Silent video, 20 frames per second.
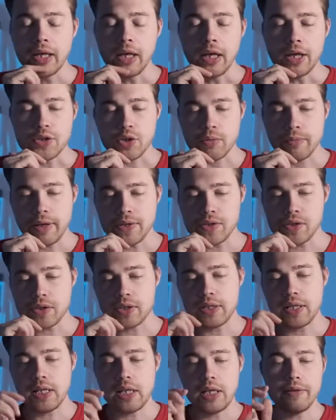So
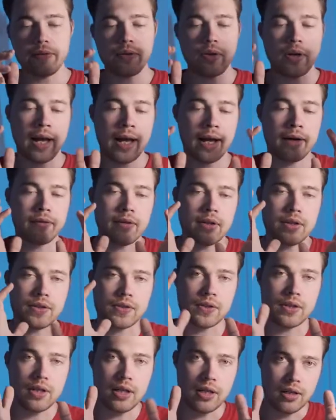basically, if you have
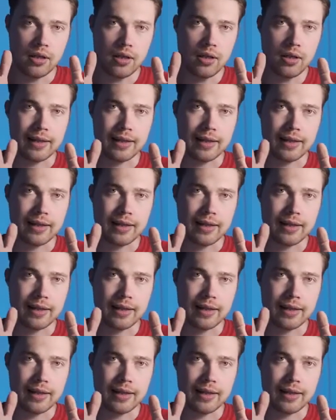Z